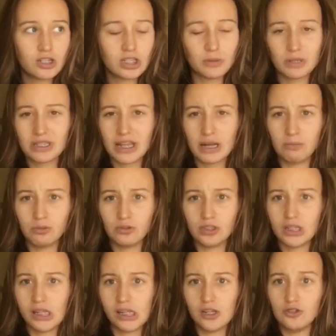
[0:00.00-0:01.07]
sustainable
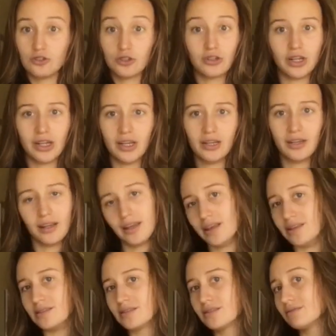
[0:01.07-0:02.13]
teen journey
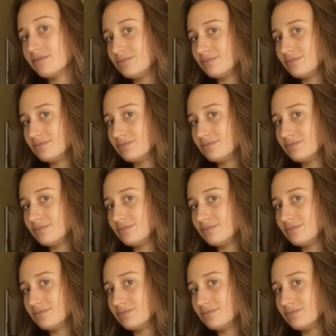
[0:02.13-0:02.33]
is.